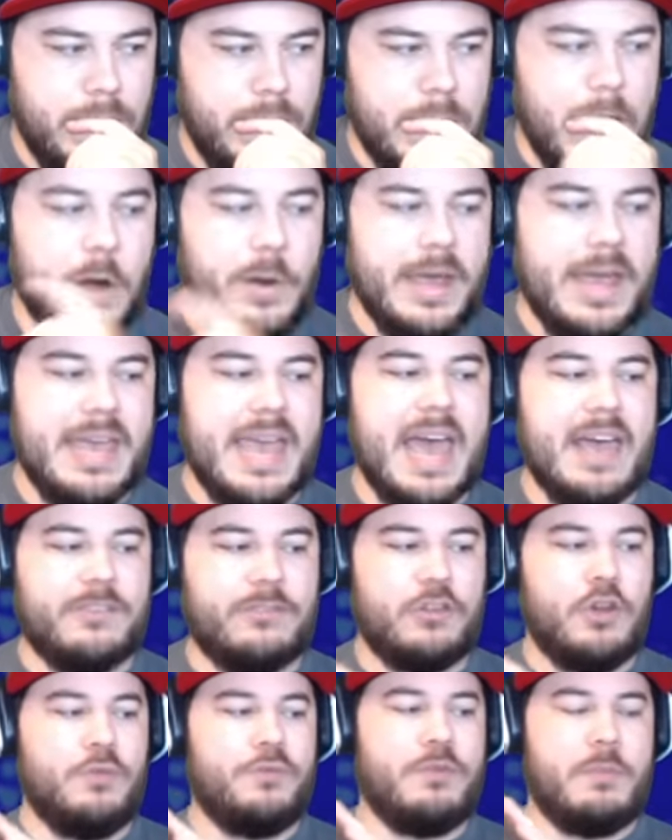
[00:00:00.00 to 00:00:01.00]
Okay, yeah,
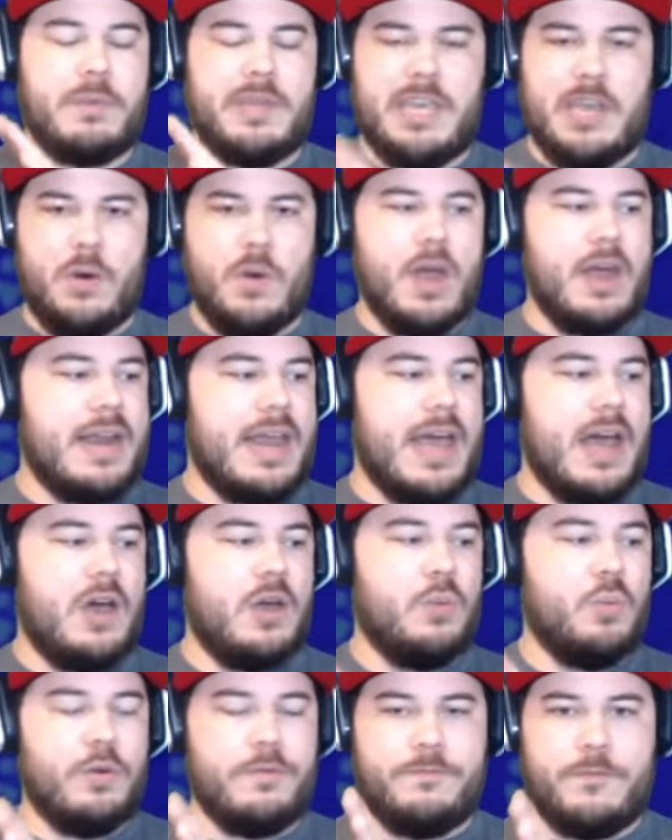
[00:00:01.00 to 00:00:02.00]
so from here on
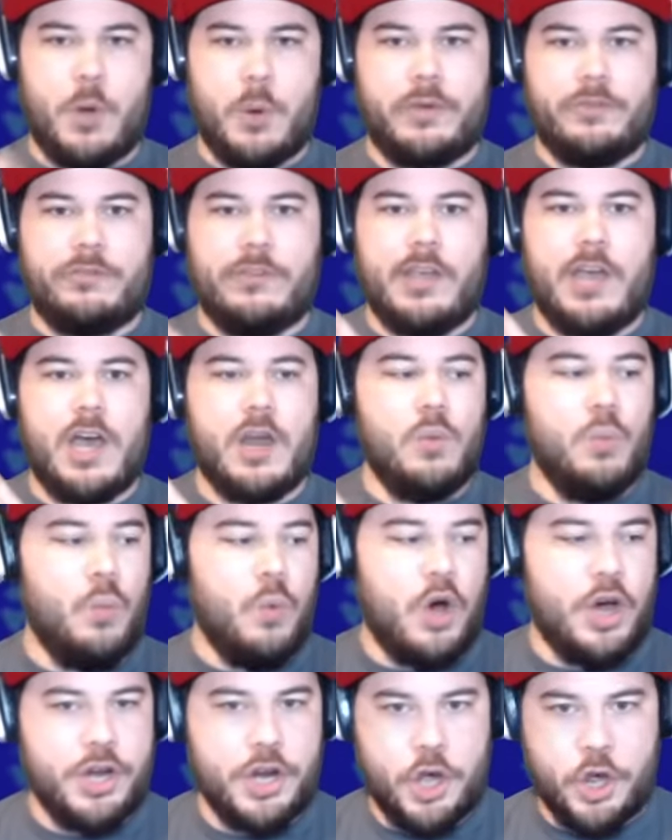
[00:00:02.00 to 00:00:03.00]
out, we're focusing on
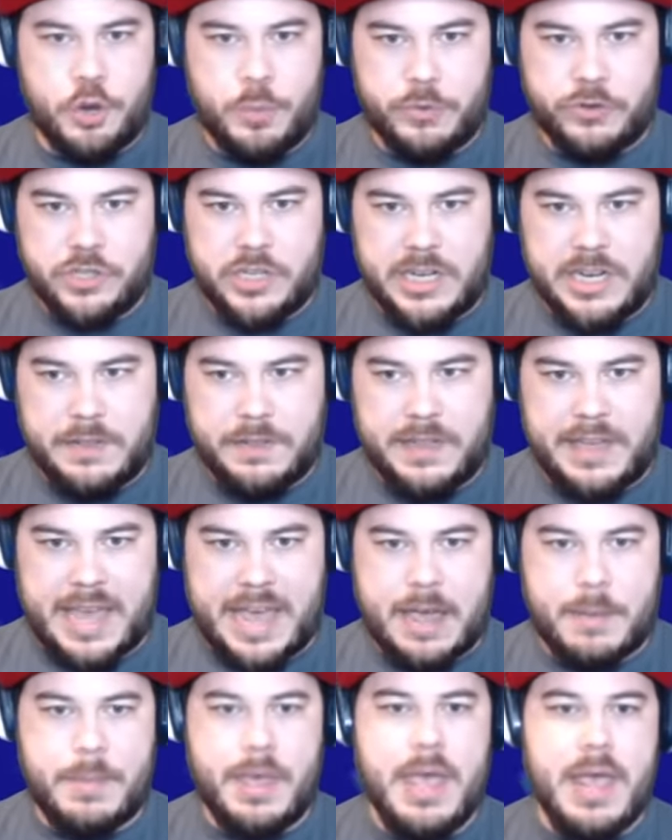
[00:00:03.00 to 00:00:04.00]
one hundred percenting the
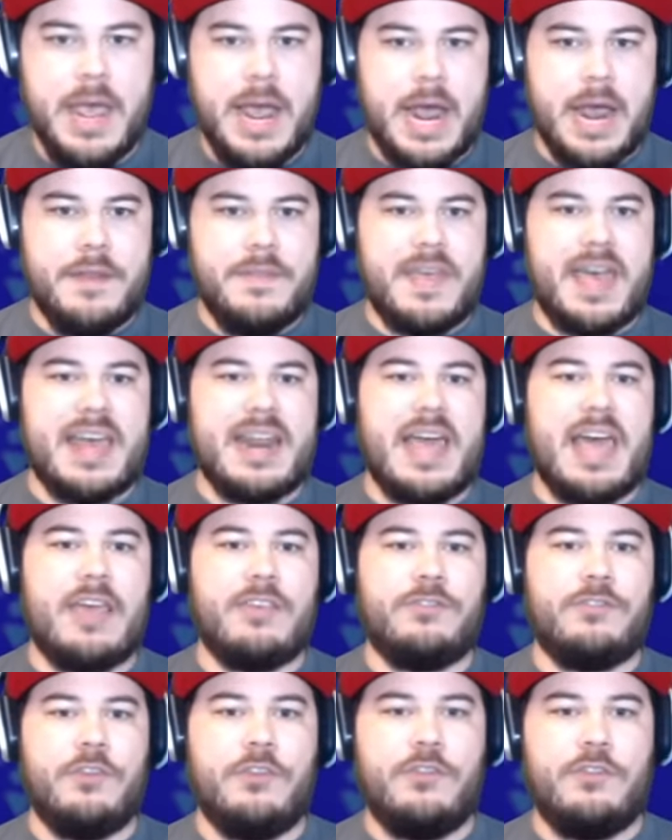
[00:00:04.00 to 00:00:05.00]
game, and that
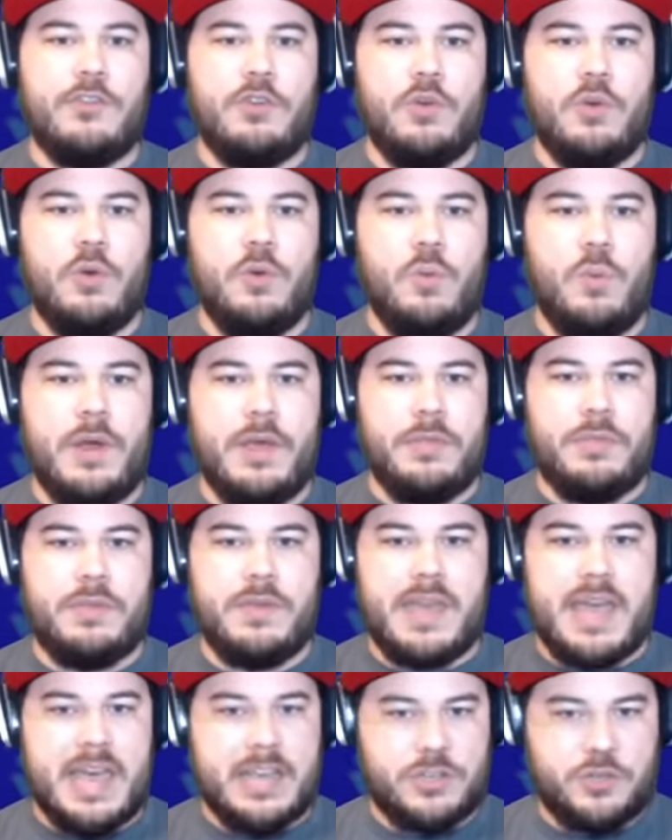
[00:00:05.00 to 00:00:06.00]
has to do with
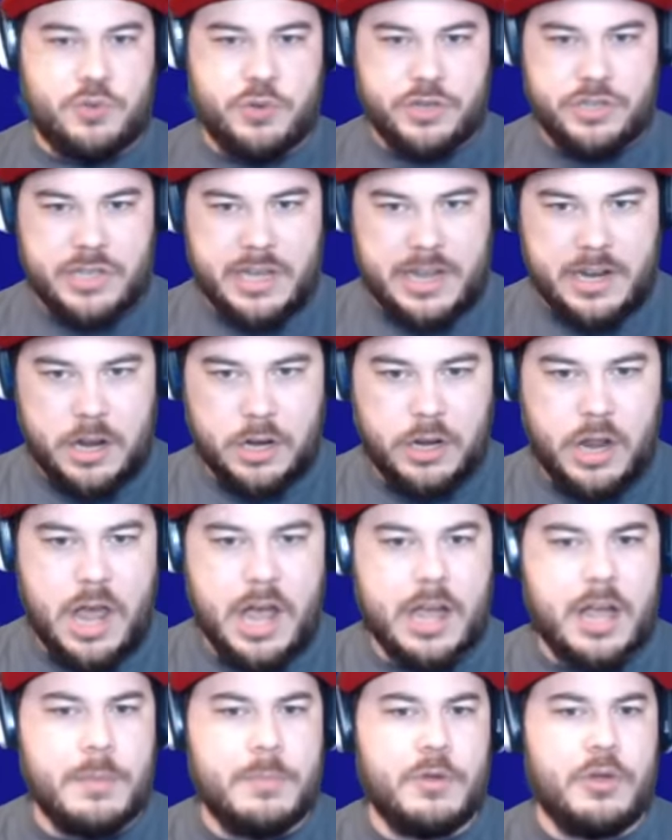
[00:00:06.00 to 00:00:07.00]
the extras and
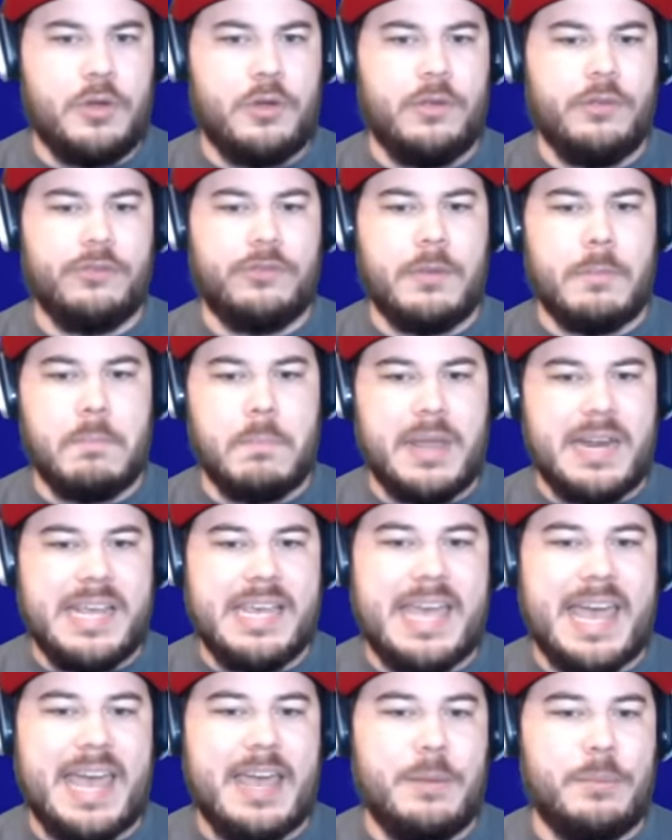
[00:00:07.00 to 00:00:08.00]
unlockables, mini
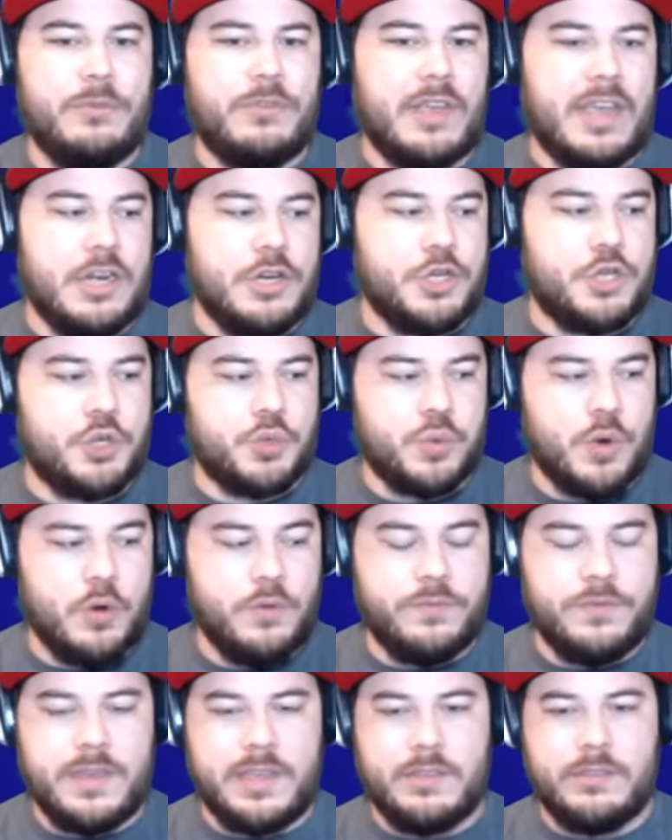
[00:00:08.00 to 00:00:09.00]
games, and
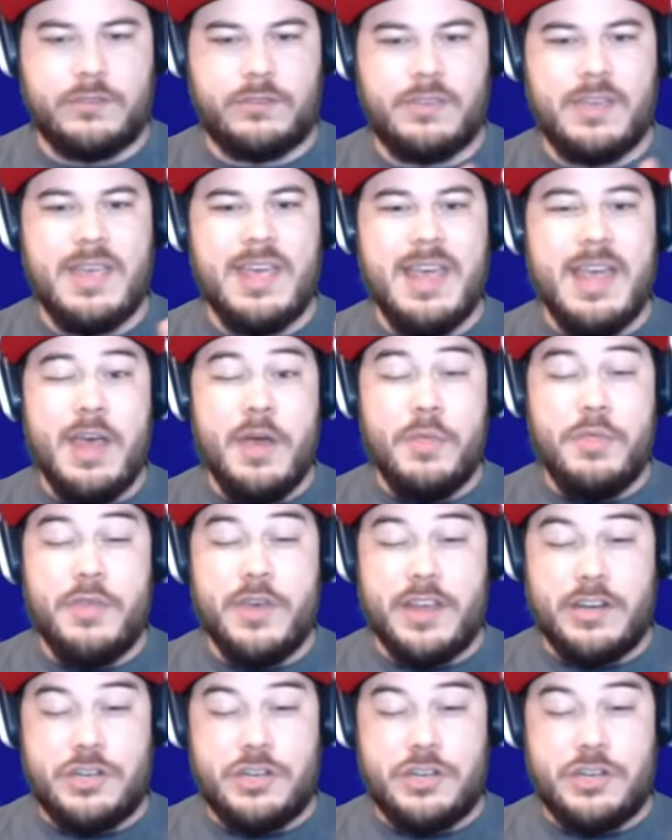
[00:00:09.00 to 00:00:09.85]
trophies. The